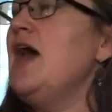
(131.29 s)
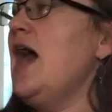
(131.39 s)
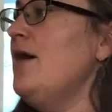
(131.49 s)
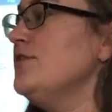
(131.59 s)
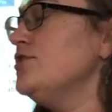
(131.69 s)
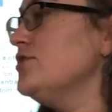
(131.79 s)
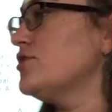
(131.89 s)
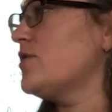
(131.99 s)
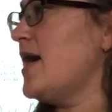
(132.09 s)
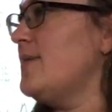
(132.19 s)
How would you
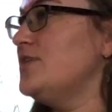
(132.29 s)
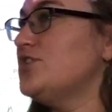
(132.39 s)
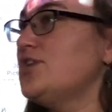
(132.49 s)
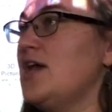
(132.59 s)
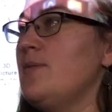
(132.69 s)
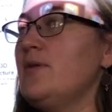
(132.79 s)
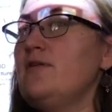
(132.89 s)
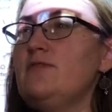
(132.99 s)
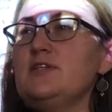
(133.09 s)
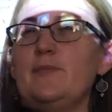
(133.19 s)
describe the shape
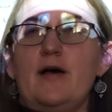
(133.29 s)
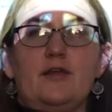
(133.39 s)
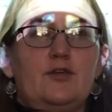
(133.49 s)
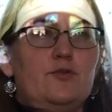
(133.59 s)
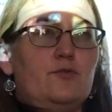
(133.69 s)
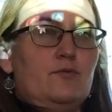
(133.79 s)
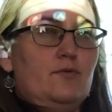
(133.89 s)
of this molecule?